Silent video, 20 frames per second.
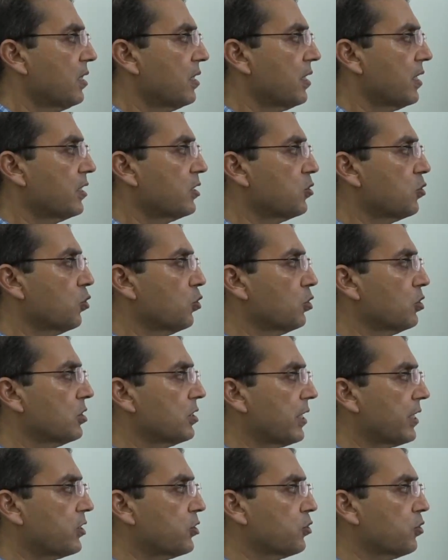There is no
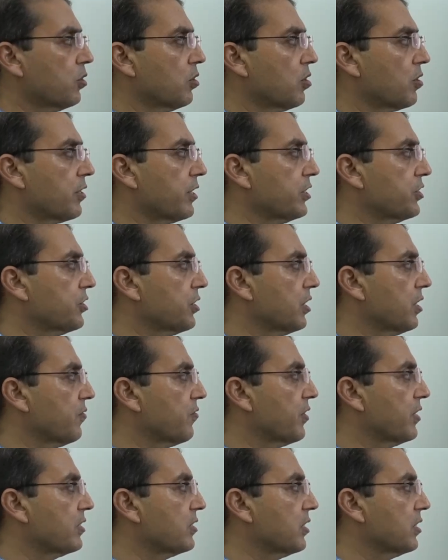sexual or racial
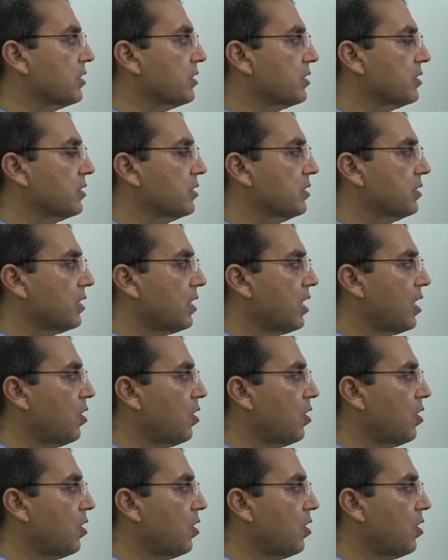differences.